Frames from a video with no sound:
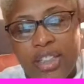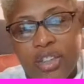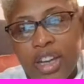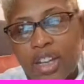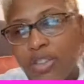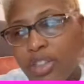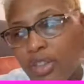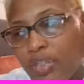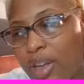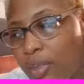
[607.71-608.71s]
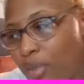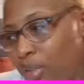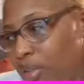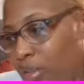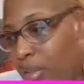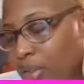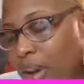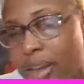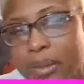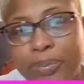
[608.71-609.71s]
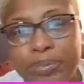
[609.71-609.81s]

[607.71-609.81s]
So now you at the family reunion, right?